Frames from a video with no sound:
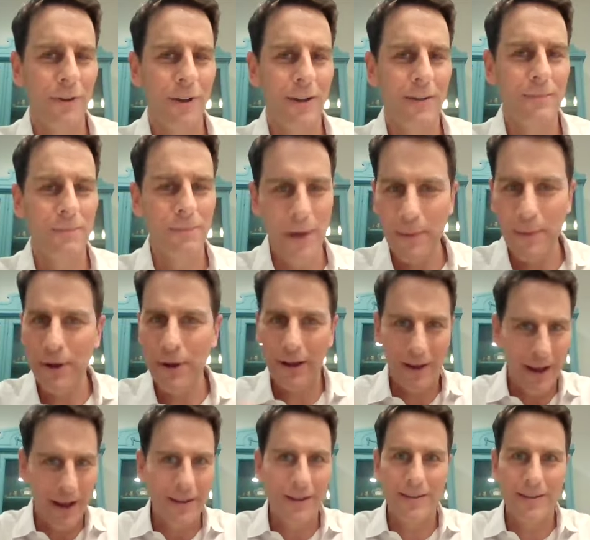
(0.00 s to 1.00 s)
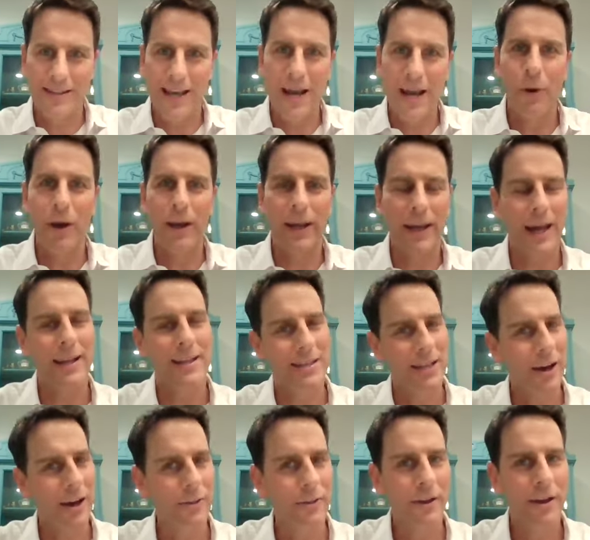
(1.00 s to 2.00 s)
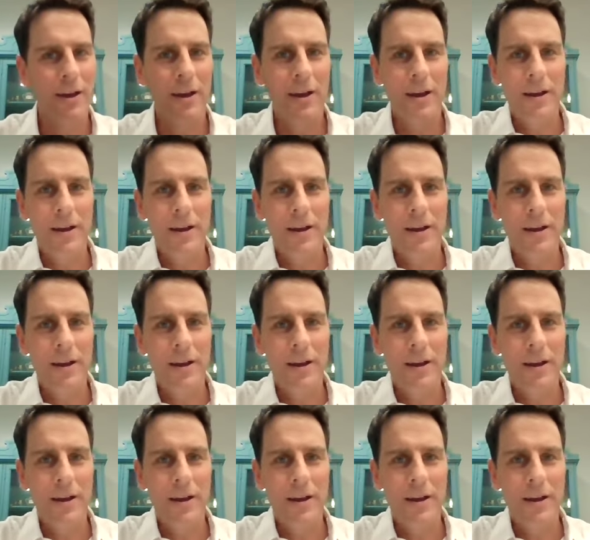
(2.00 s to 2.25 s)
And maybe in the same way, kind of tell the